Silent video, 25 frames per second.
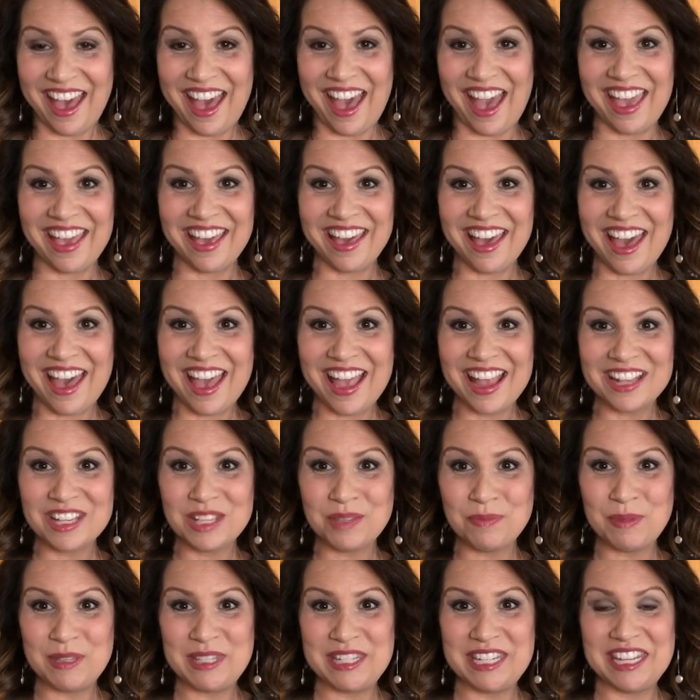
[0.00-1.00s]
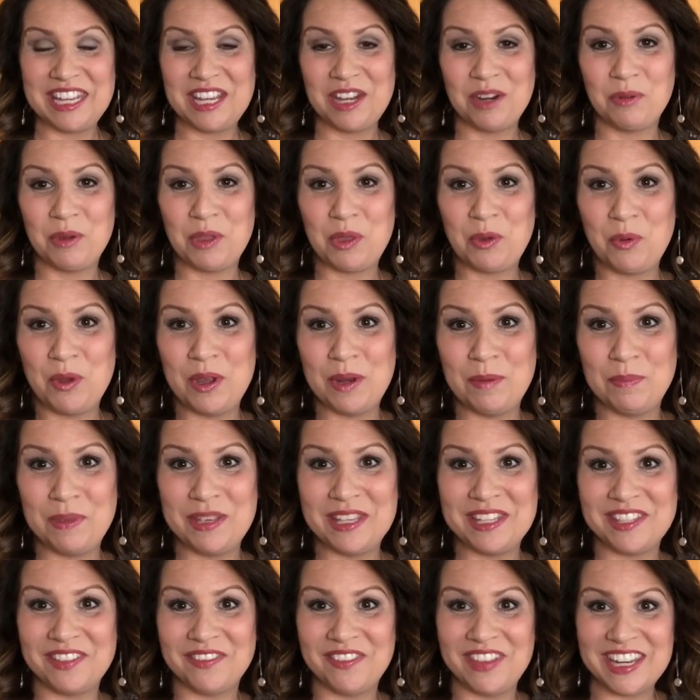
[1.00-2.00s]
Hi guys, Misty here with Queen
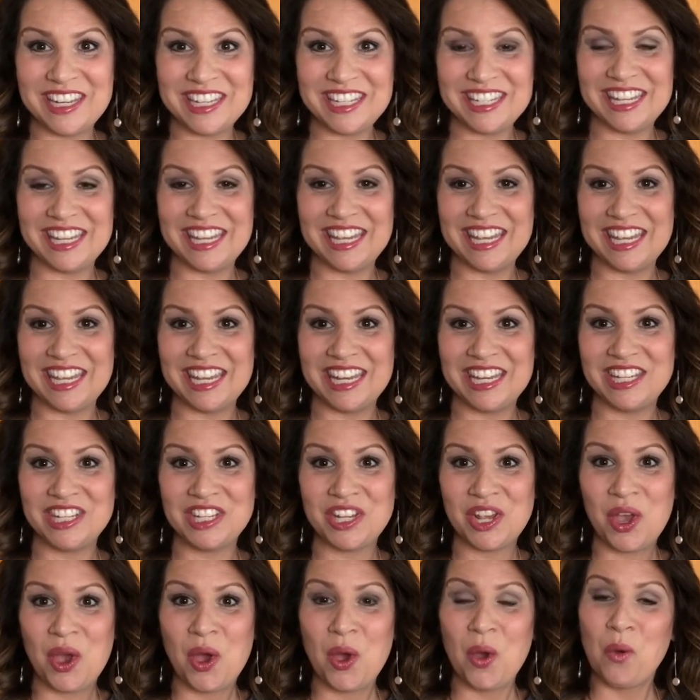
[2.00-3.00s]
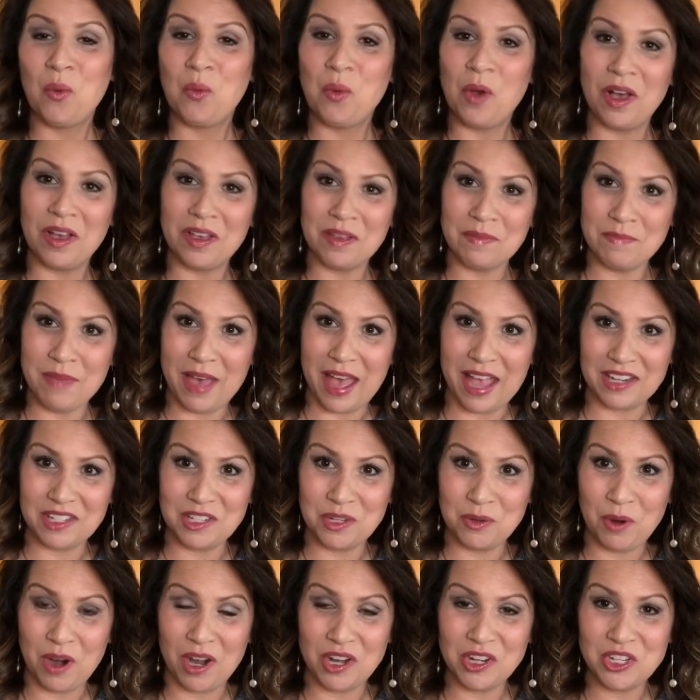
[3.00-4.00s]
Beez Vintage. Welcome back
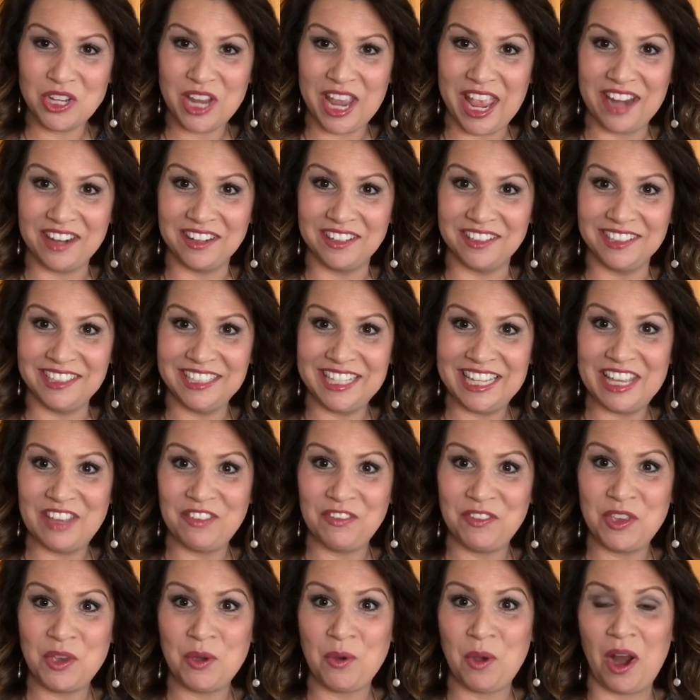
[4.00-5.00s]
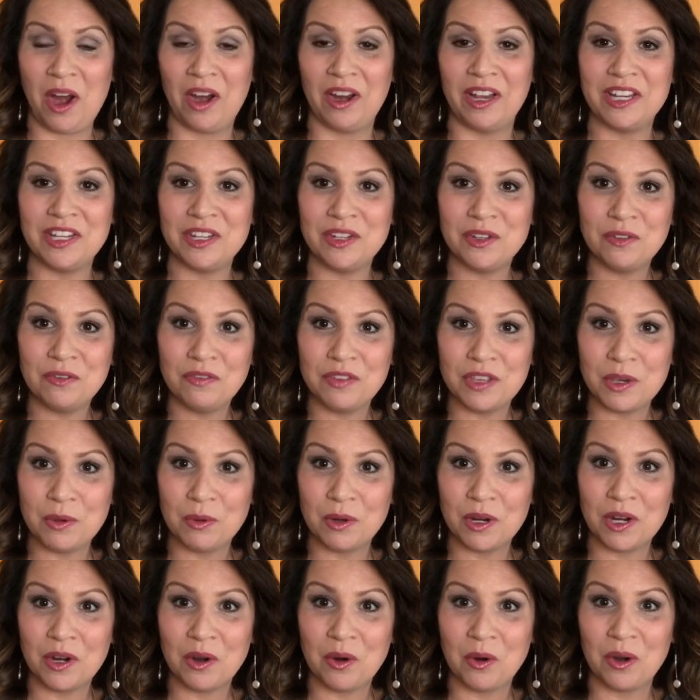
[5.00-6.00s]
to our channel. If you are a new
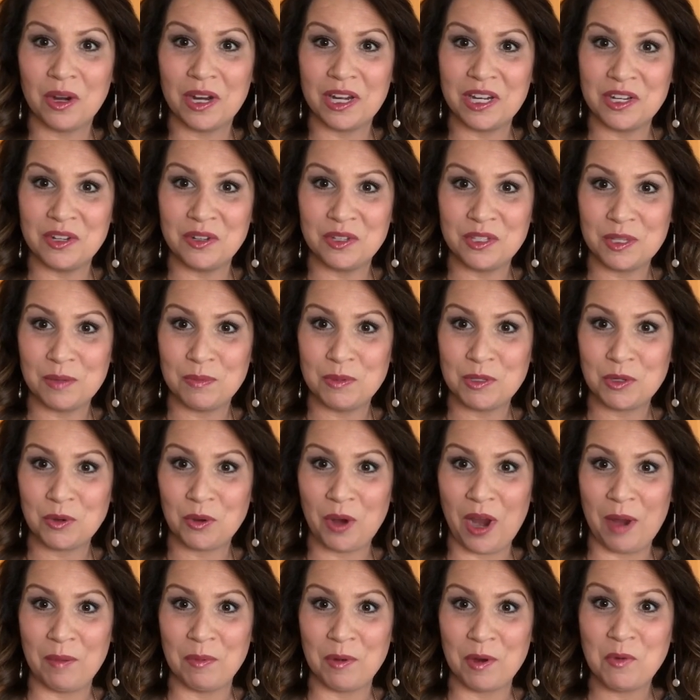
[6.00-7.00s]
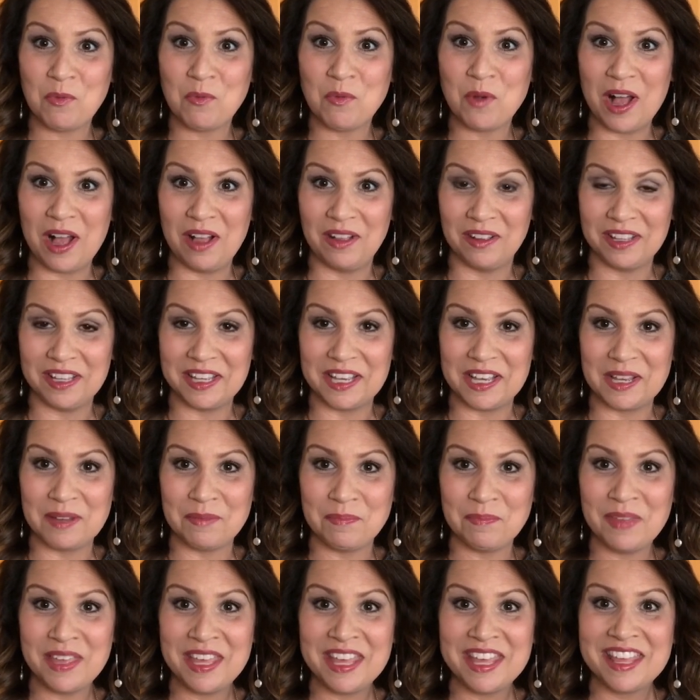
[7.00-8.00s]
viewer or a new subscriber,
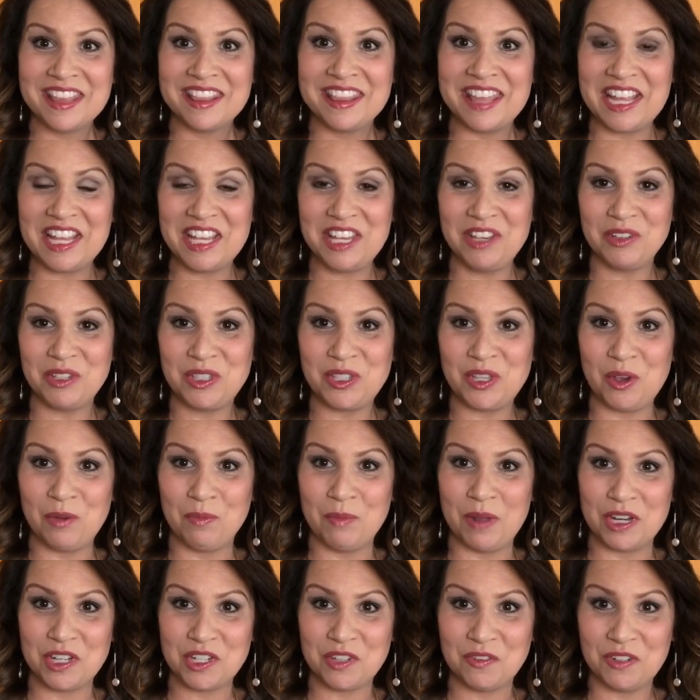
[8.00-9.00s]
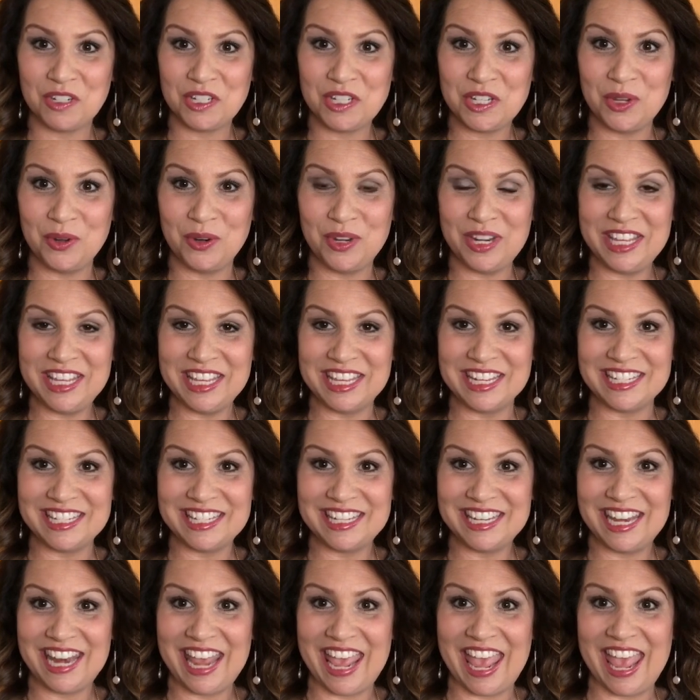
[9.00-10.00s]
welcome. Thank you so much for tuning in
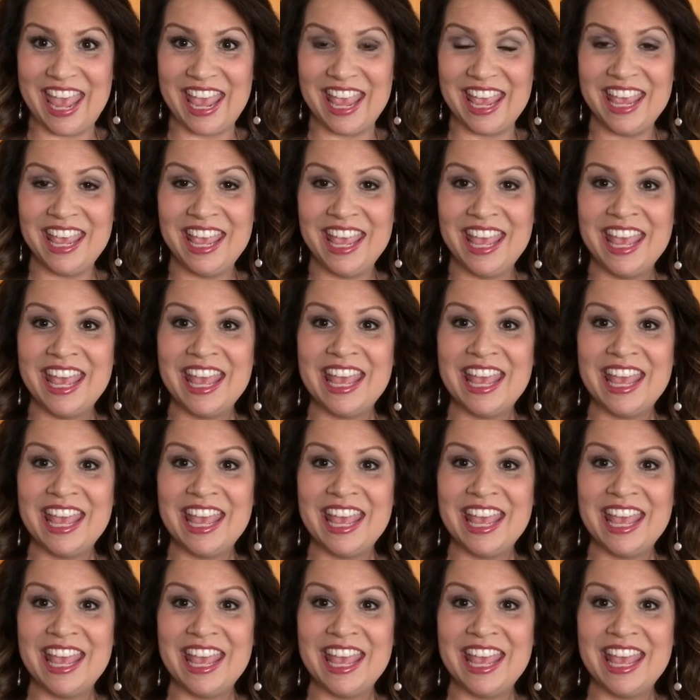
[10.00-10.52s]
today.